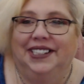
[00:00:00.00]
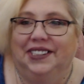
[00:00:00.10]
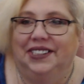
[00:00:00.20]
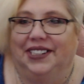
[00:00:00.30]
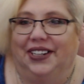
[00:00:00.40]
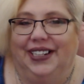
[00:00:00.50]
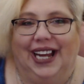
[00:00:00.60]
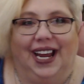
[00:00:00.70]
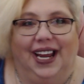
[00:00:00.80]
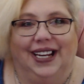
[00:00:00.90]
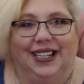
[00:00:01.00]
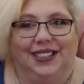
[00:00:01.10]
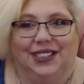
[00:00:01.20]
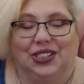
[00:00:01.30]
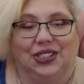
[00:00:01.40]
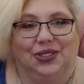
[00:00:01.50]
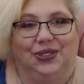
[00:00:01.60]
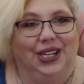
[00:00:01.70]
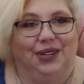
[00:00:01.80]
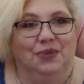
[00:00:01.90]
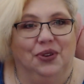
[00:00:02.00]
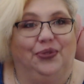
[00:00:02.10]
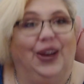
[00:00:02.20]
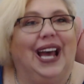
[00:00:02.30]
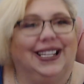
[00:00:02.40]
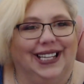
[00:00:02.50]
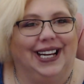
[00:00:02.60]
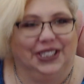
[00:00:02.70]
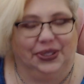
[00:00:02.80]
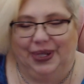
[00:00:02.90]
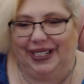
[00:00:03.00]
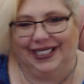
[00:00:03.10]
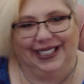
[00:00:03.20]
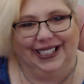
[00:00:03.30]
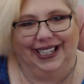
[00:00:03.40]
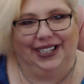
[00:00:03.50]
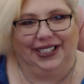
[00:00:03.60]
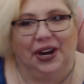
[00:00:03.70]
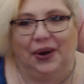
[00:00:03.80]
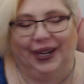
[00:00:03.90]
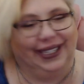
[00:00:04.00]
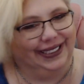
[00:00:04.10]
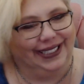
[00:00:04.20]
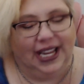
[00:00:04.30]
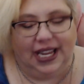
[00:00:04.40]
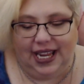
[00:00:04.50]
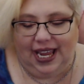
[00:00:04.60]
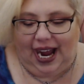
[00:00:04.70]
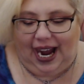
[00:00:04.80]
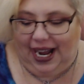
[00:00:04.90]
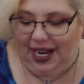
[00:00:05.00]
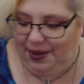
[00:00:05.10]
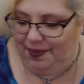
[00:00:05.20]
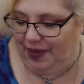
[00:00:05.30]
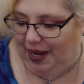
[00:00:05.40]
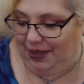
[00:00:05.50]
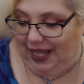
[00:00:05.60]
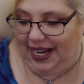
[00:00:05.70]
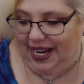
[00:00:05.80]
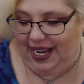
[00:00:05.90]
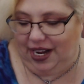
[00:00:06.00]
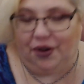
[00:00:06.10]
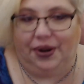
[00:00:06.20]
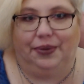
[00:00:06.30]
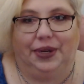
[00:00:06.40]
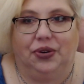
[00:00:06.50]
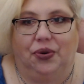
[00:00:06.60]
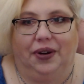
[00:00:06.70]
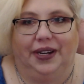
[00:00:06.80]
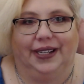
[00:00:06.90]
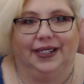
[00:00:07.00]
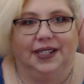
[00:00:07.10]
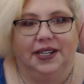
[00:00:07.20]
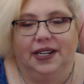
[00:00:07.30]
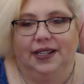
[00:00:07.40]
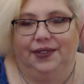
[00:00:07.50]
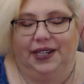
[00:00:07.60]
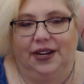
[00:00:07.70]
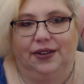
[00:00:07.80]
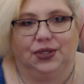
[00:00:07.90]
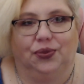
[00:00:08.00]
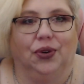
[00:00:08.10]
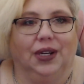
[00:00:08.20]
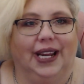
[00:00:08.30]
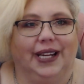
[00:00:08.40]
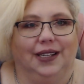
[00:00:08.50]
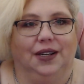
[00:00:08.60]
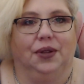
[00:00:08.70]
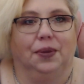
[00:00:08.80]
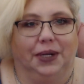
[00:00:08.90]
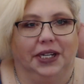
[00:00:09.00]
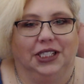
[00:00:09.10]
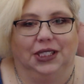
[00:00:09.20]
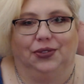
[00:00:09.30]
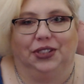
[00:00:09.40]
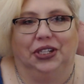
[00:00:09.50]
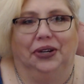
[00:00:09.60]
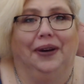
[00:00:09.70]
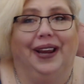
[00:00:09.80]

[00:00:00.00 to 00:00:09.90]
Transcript: So I had to move fast last week to get going, and I'm glad I had already recorded videos for, like, the predictions for June,